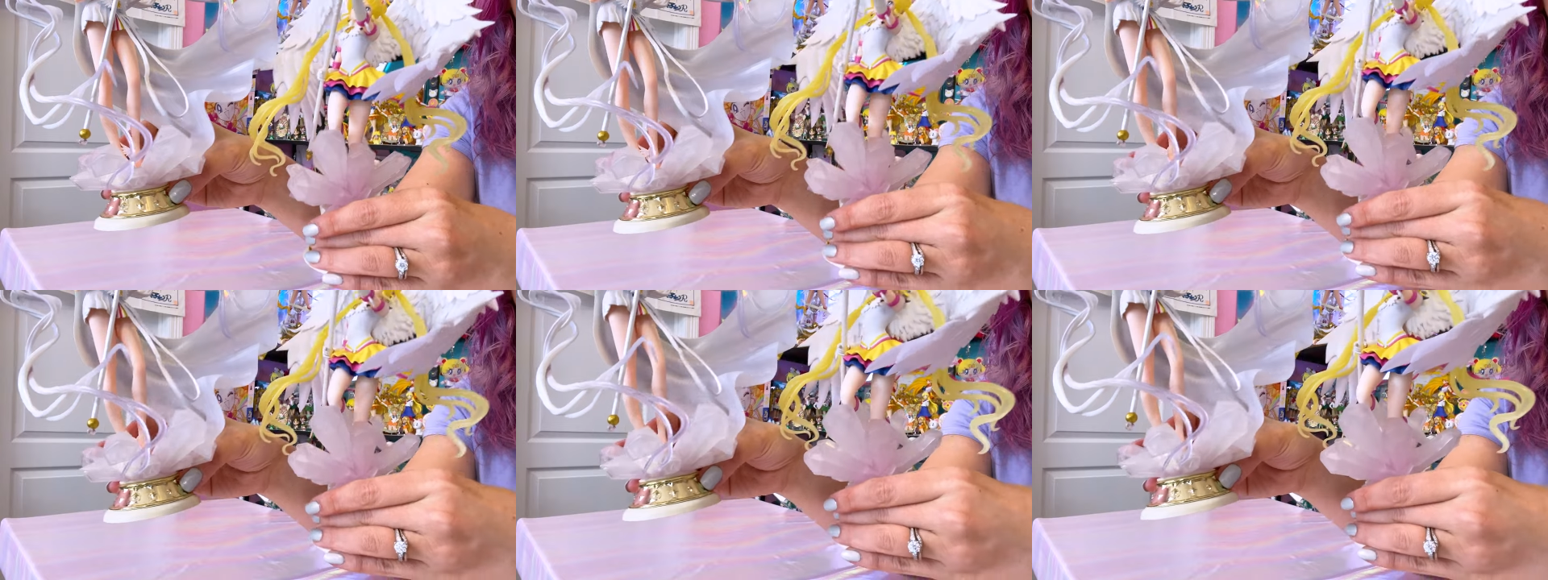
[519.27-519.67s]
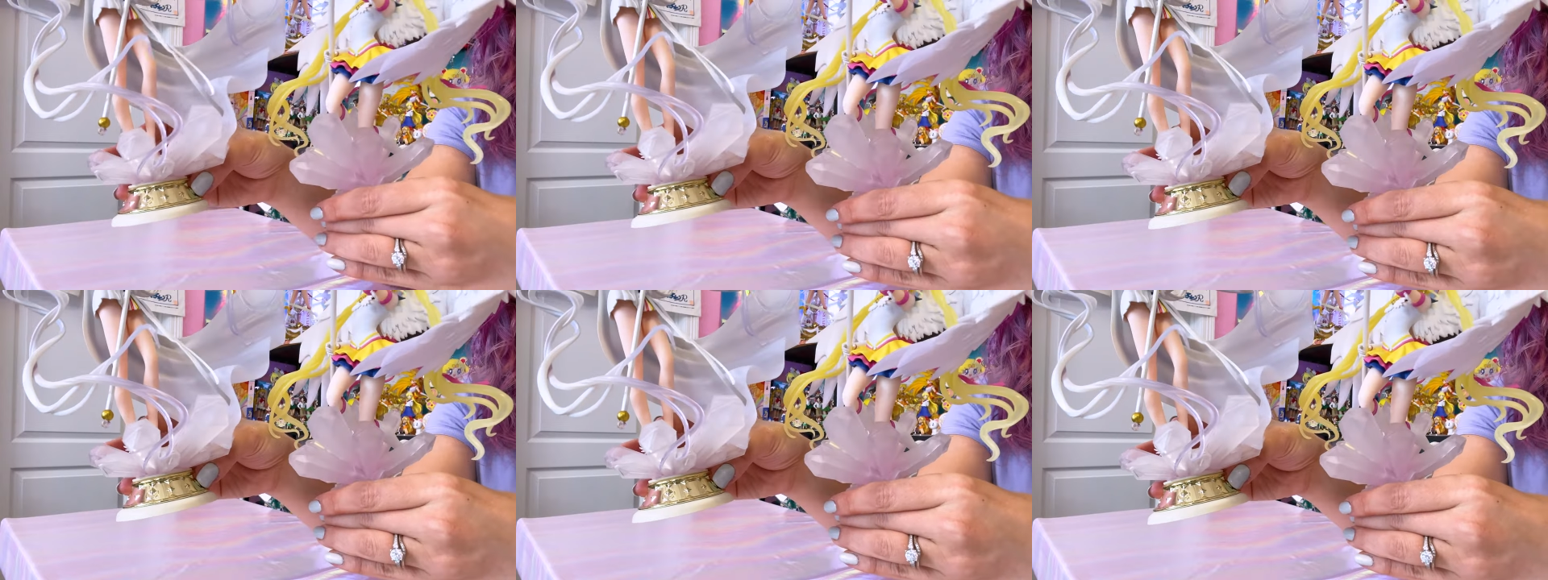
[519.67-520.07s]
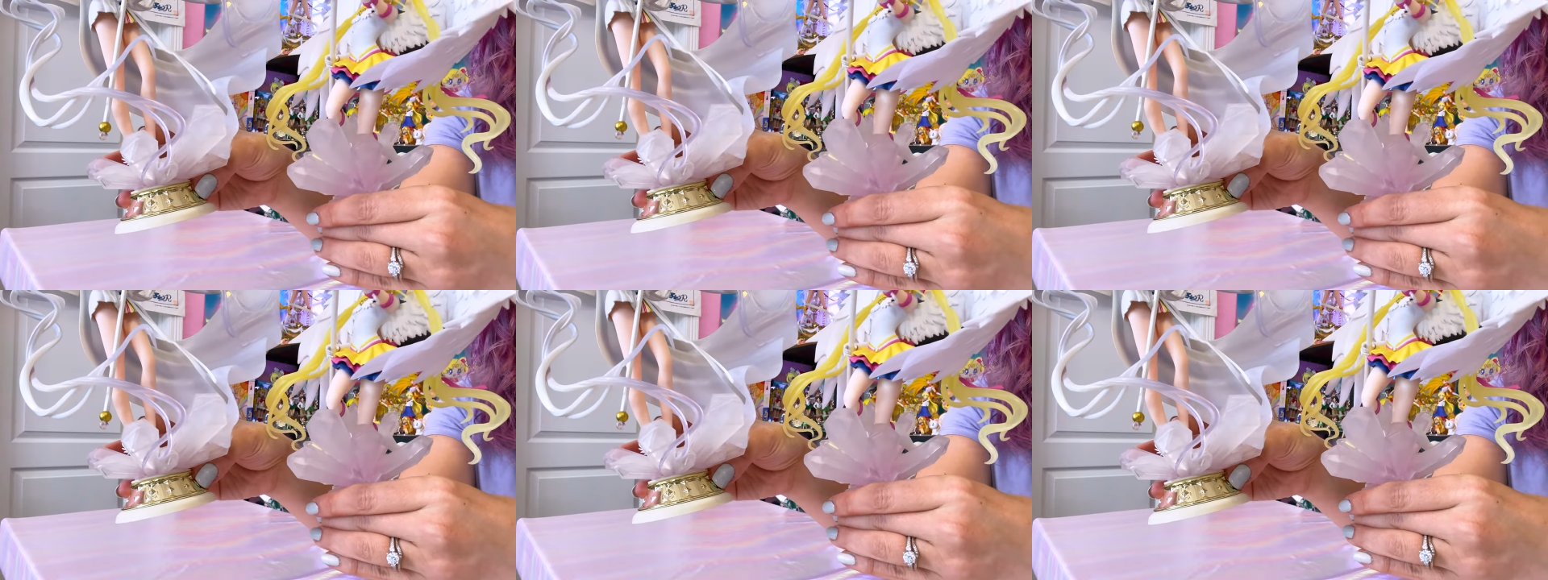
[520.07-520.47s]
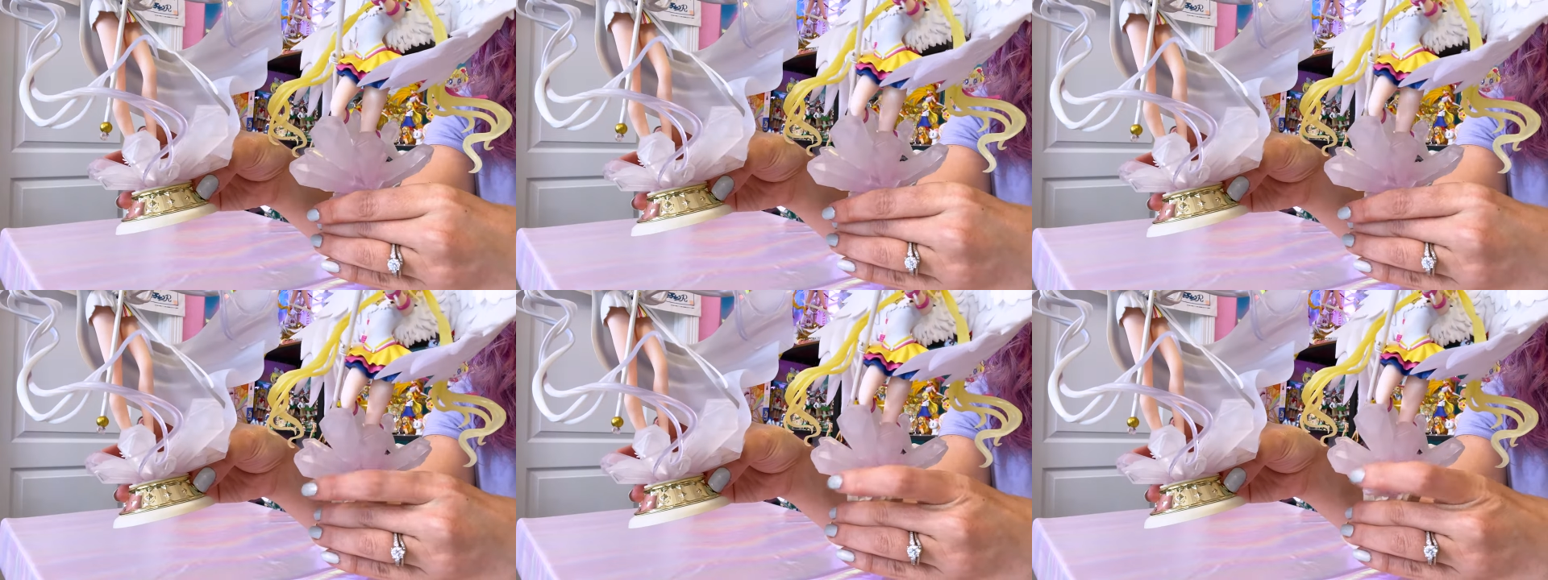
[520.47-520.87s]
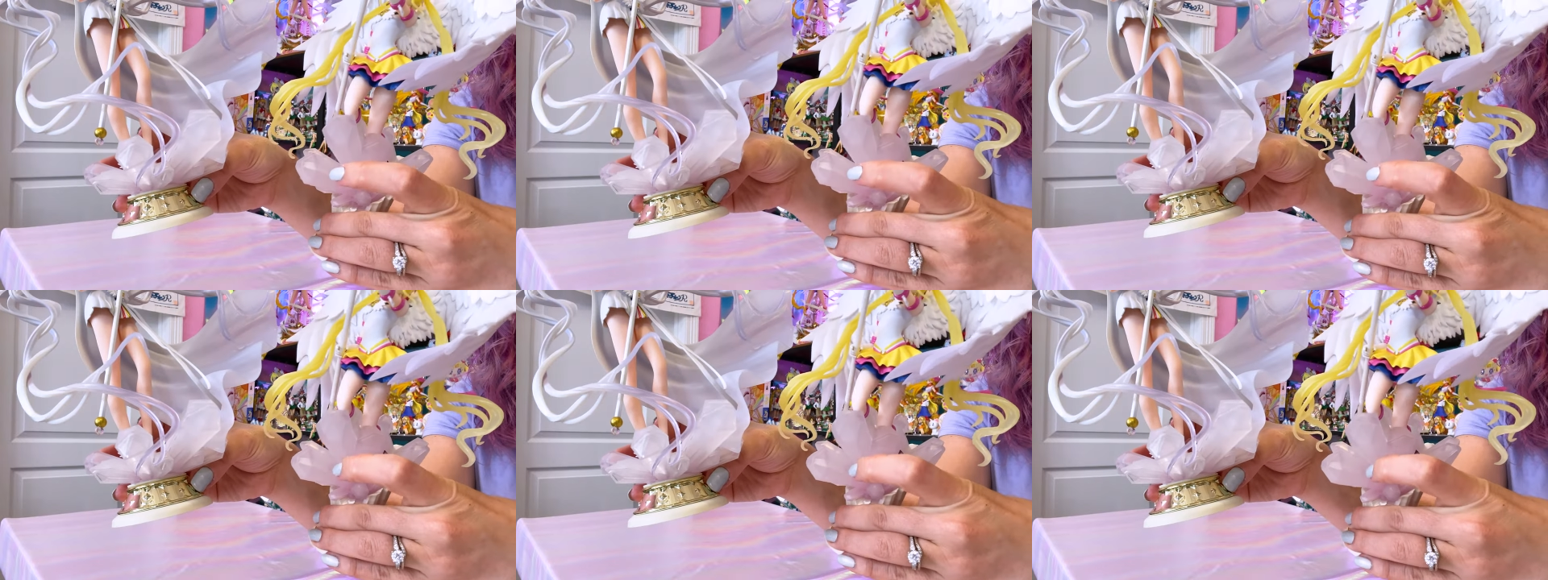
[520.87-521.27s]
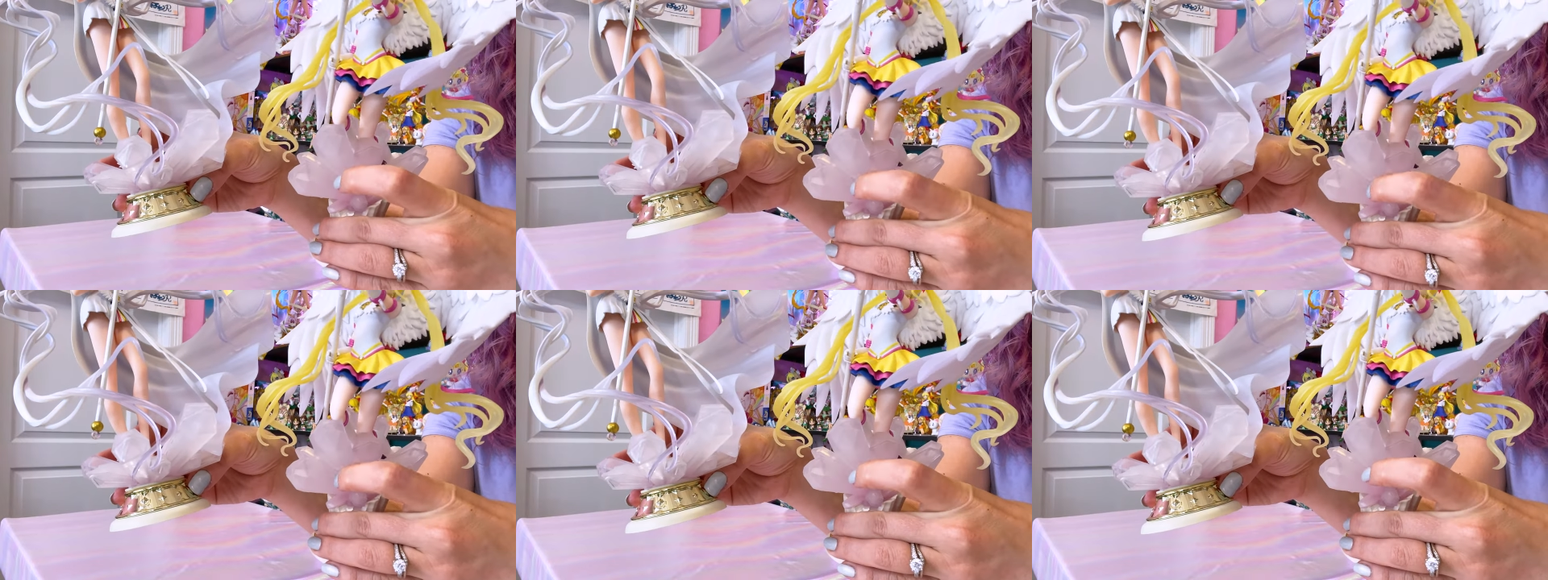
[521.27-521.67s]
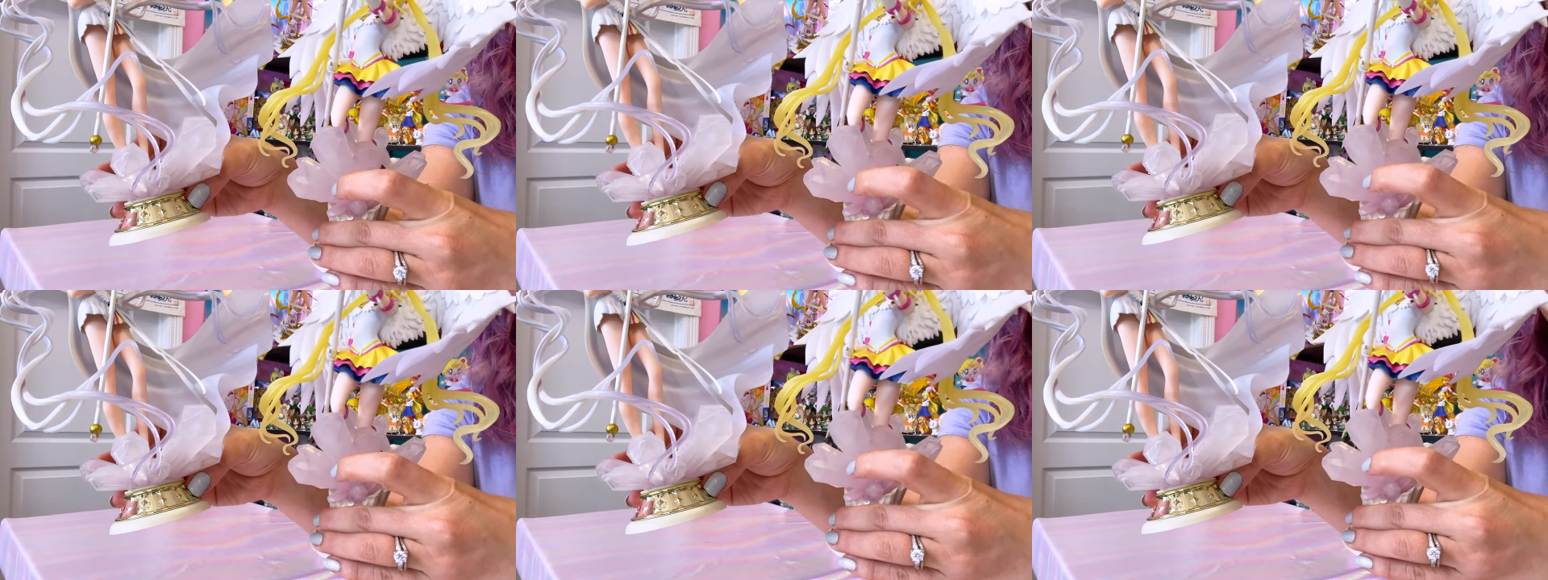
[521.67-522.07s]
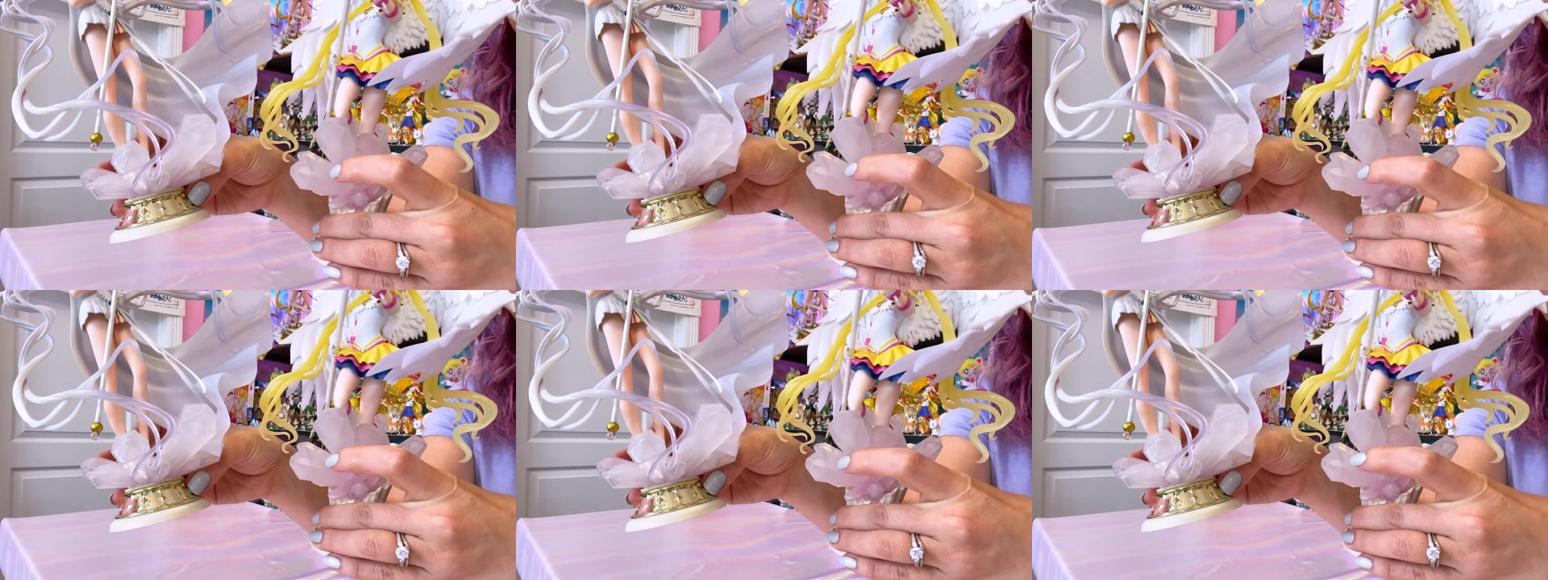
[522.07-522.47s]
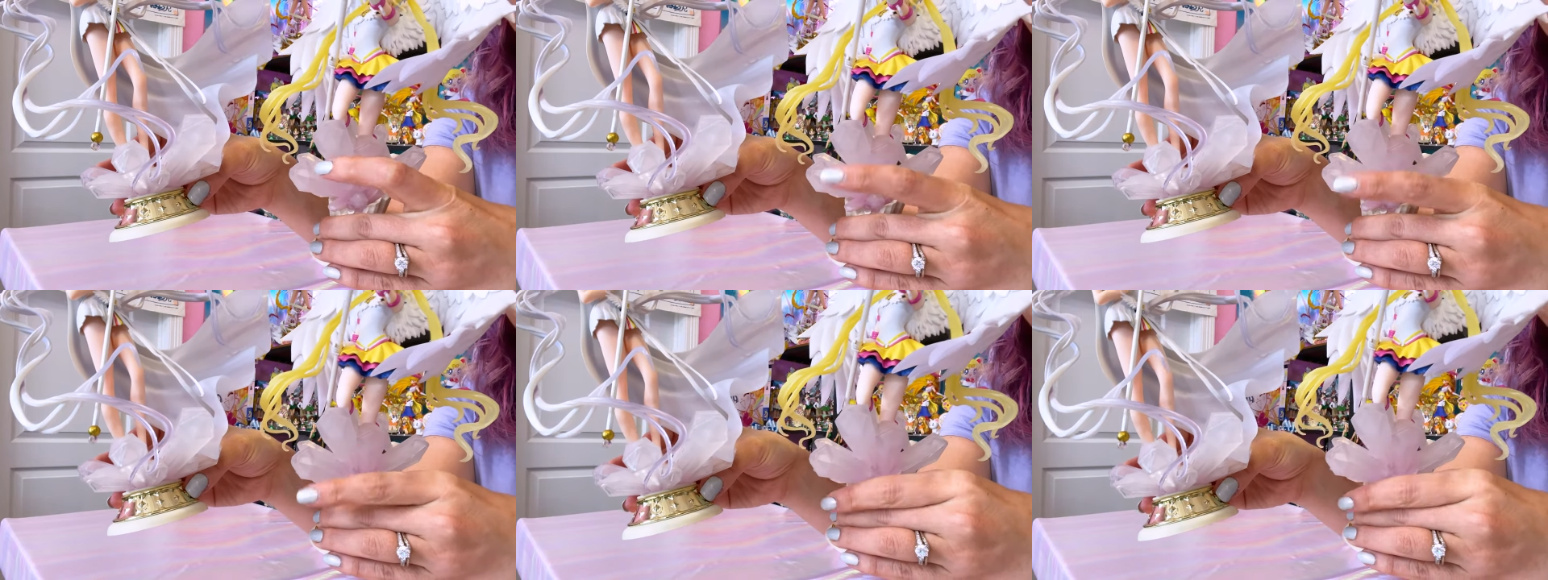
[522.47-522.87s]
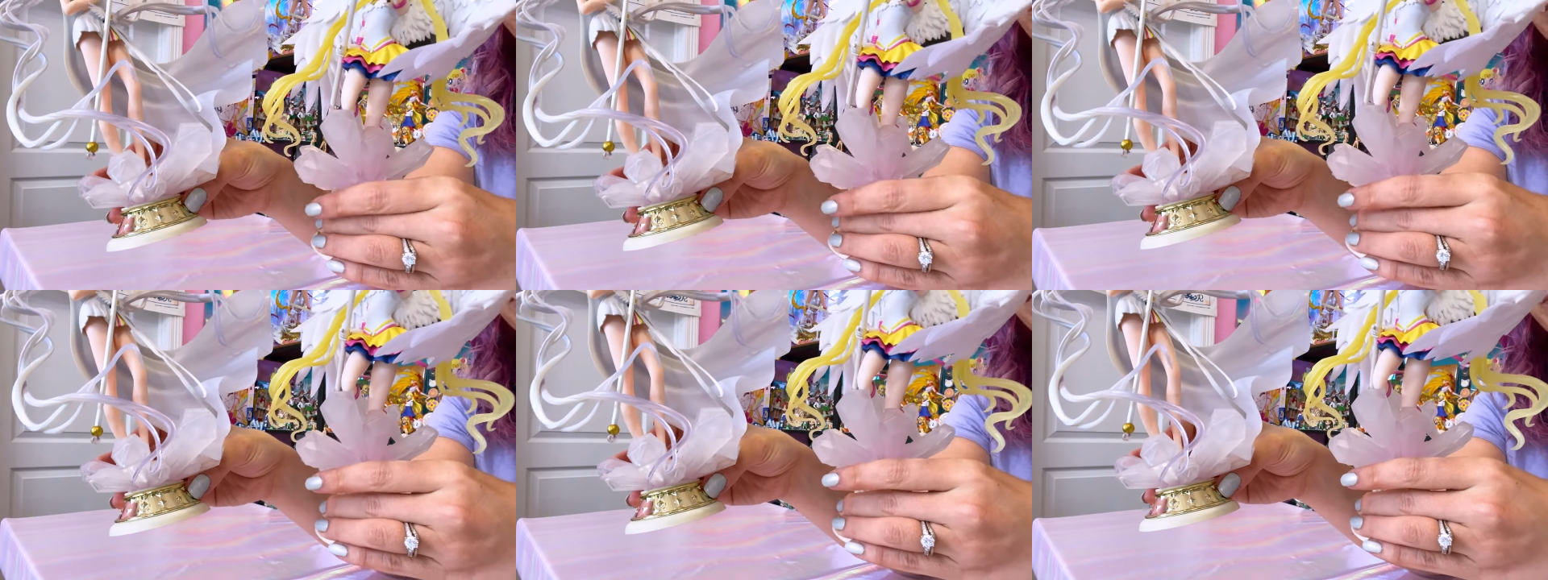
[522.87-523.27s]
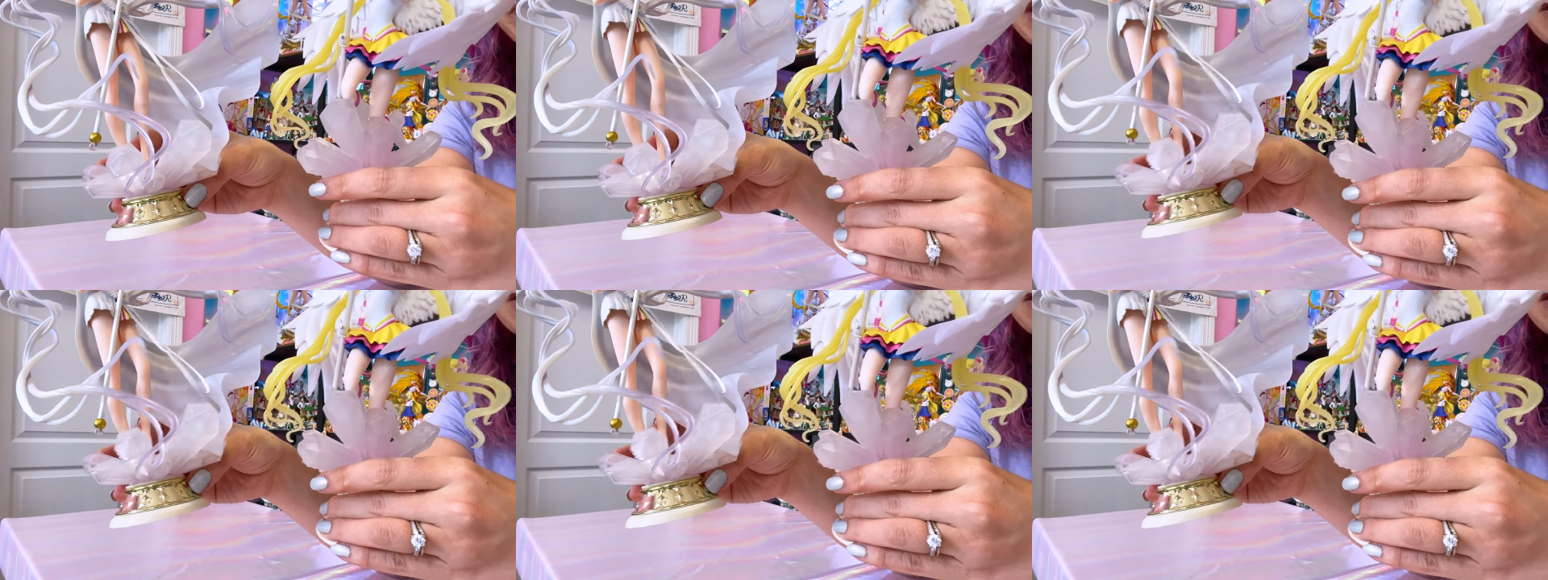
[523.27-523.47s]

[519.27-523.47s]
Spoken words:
(no speaker visible)